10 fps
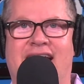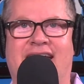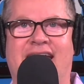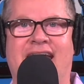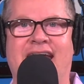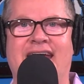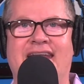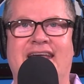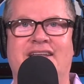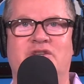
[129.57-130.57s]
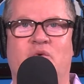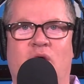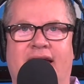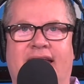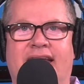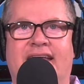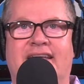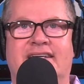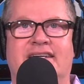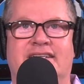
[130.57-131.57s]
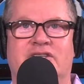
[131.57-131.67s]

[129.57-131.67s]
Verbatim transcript: that 80 20